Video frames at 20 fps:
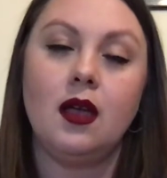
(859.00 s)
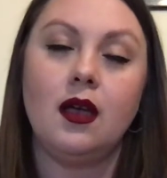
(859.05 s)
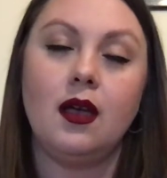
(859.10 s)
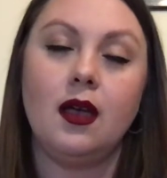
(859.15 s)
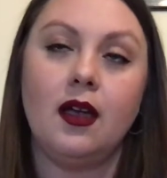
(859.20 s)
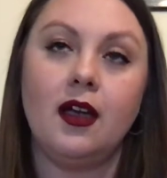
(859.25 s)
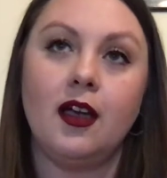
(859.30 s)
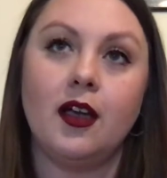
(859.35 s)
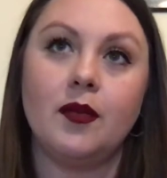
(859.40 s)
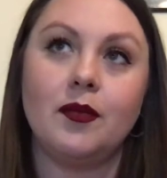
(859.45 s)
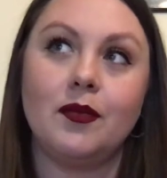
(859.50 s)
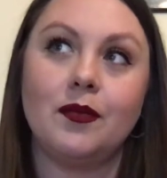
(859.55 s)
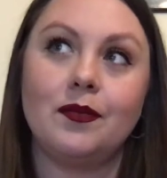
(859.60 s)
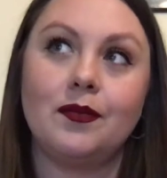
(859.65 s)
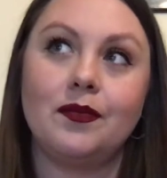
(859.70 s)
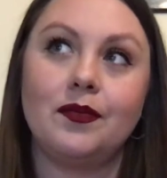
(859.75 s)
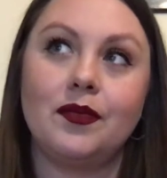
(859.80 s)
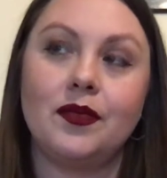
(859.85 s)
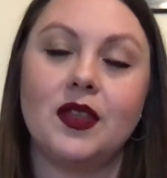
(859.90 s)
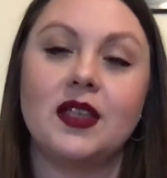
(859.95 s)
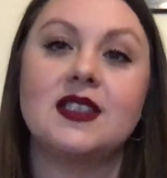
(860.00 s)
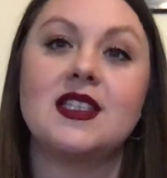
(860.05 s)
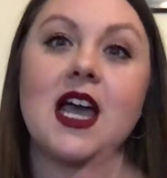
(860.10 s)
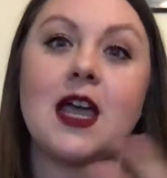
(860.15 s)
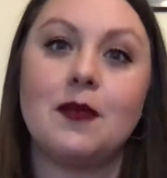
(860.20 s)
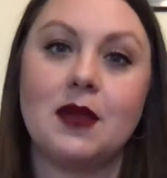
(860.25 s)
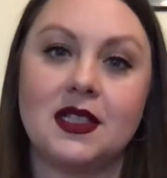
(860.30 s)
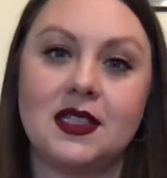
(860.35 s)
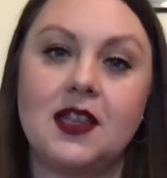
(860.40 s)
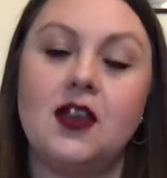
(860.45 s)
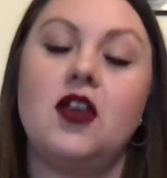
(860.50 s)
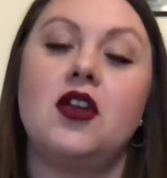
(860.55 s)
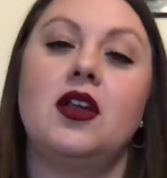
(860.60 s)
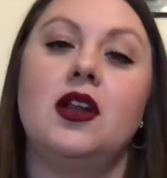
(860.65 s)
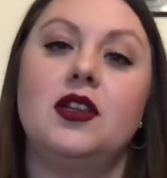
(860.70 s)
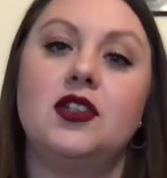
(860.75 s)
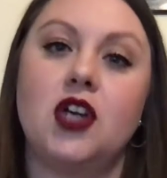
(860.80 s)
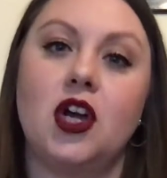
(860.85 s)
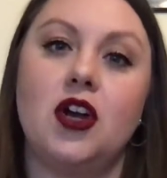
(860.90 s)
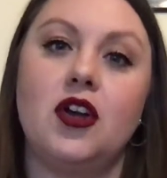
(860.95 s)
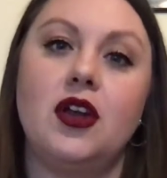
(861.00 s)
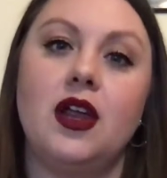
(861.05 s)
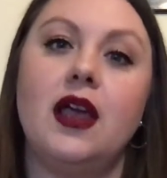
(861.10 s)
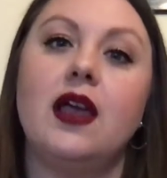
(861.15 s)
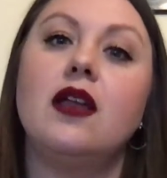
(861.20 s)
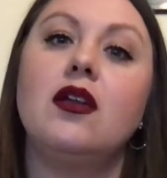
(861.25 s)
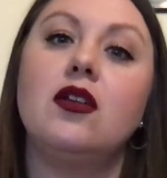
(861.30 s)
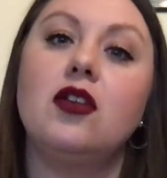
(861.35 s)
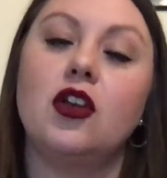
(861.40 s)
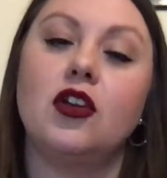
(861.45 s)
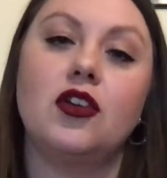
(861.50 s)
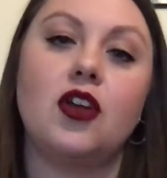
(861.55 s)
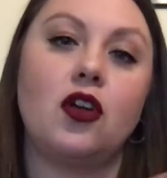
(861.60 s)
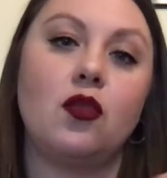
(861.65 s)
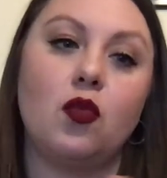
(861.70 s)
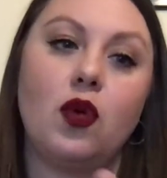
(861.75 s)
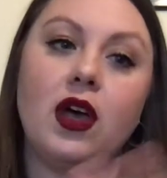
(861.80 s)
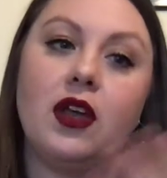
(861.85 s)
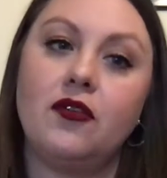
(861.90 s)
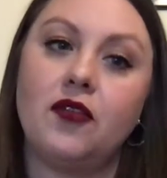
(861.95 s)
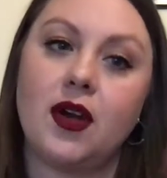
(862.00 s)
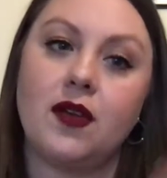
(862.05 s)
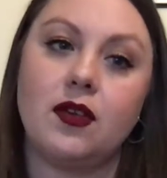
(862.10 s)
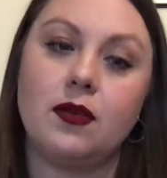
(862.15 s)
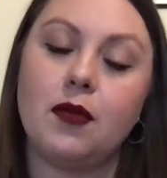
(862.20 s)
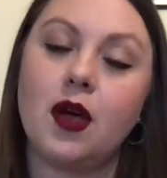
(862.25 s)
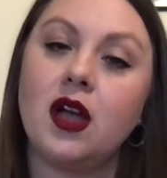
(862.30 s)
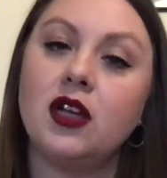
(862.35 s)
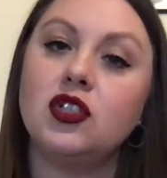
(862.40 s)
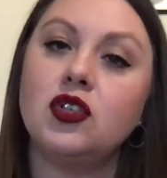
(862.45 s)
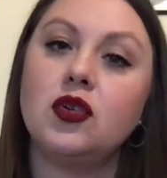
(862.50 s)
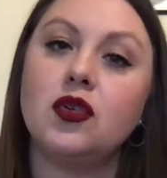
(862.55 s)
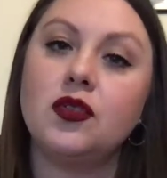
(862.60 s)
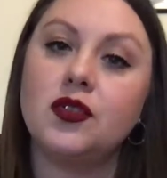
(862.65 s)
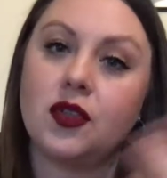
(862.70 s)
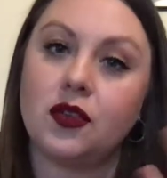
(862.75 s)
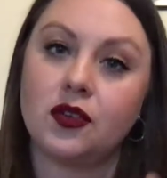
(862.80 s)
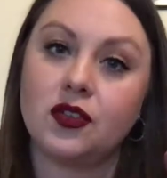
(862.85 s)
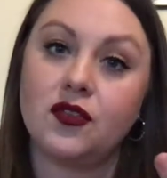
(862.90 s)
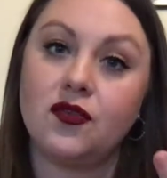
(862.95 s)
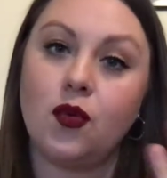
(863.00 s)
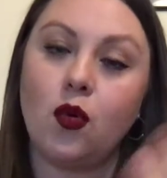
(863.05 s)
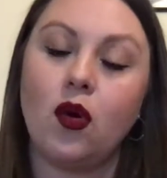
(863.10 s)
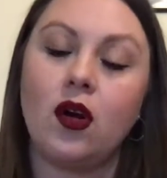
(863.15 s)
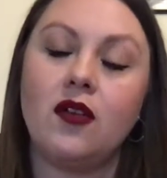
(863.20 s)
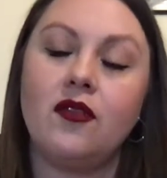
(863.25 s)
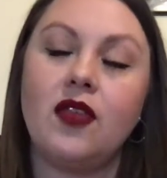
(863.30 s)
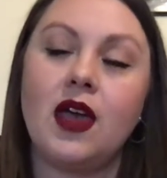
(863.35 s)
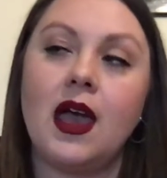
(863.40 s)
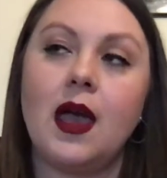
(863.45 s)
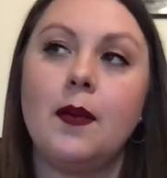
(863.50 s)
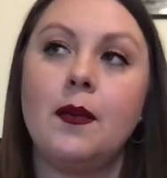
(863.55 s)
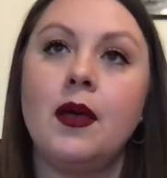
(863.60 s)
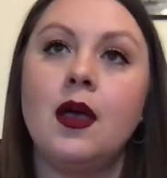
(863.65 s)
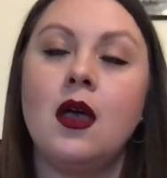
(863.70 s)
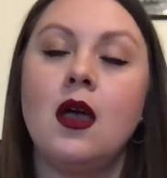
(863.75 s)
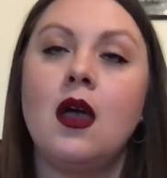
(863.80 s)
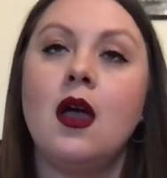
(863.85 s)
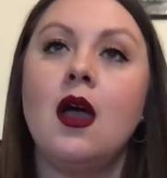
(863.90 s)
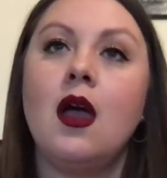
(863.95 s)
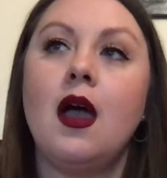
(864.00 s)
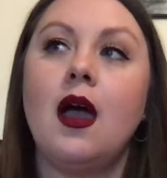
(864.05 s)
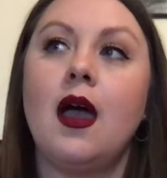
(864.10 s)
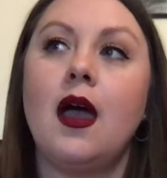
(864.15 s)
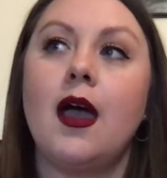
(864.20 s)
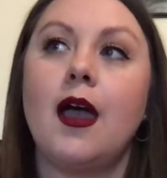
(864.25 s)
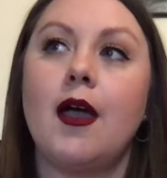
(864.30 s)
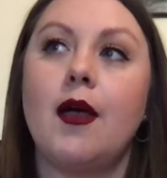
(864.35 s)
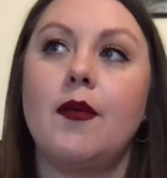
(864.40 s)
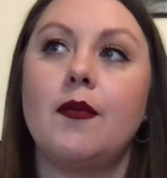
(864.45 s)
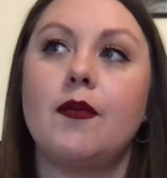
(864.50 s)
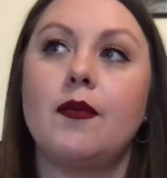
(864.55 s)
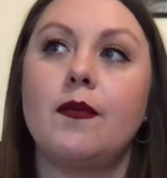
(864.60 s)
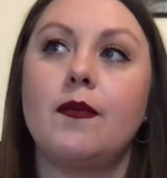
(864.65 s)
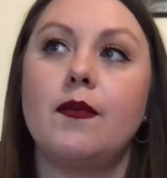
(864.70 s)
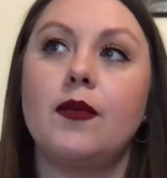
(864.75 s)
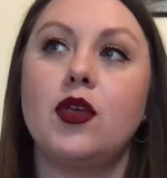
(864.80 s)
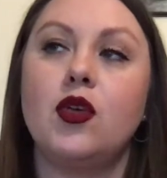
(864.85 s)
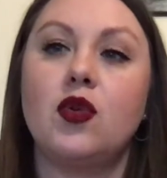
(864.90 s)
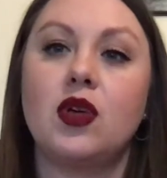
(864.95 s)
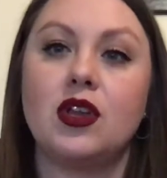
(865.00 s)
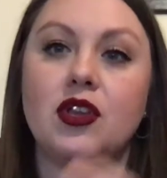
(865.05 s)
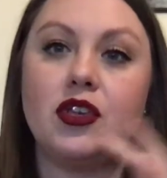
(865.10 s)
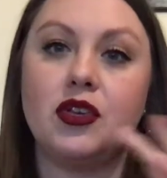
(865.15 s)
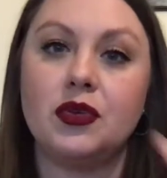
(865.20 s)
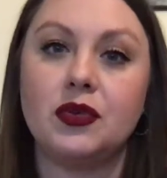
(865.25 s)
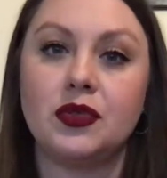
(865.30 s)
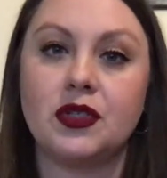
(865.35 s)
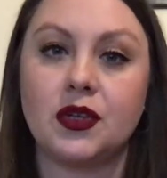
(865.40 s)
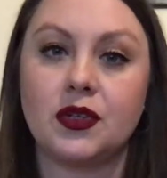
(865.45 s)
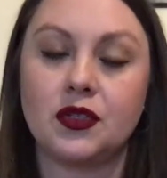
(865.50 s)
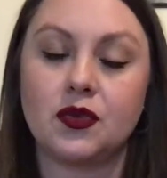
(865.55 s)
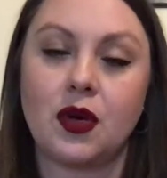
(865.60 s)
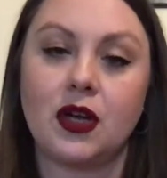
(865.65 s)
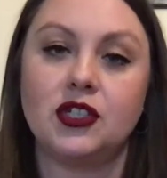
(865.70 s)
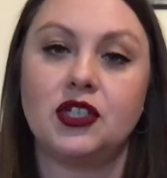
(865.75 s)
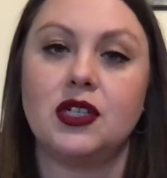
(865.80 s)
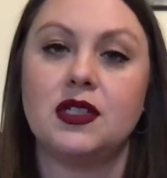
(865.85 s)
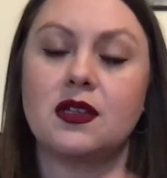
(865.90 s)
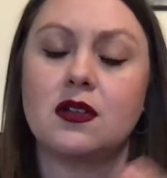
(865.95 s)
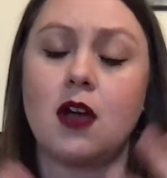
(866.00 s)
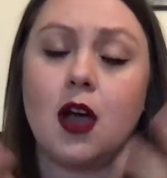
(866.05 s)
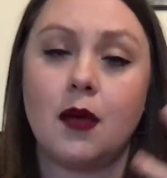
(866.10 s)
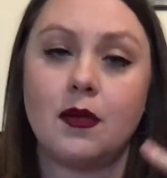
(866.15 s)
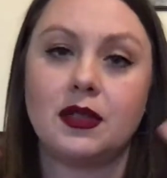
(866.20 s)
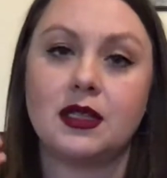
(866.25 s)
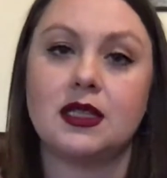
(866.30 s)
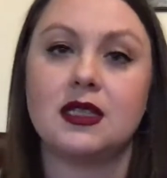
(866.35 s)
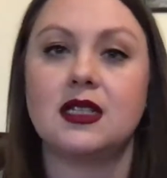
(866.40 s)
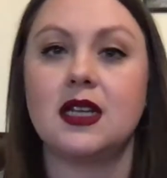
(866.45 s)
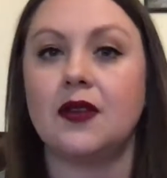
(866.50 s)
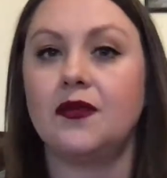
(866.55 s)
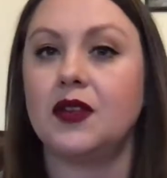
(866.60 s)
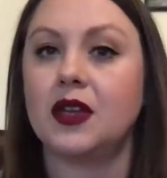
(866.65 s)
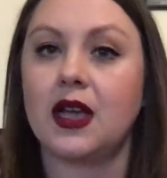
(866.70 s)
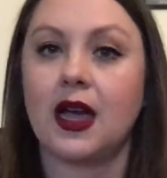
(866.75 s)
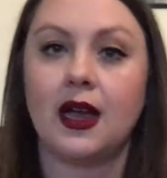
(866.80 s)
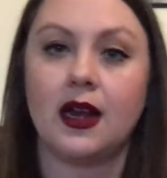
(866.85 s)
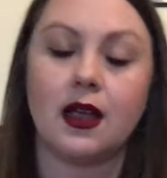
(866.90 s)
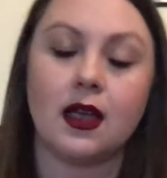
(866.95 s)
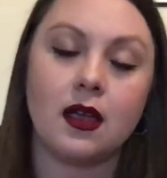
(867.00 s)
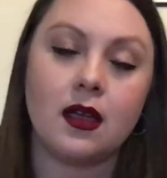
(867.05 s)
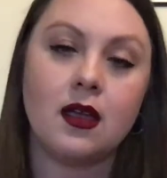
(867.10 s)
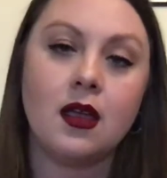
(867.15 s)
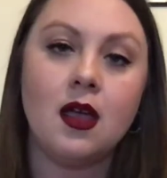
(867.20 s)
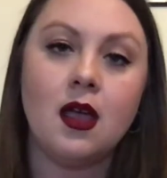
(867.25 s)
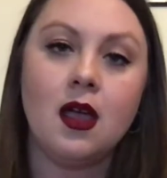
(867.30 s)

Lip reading: the assignments that you're going to turn in, you're turn one for every module, so there's 4 of them. You can use those questions and comments and stuff to kind of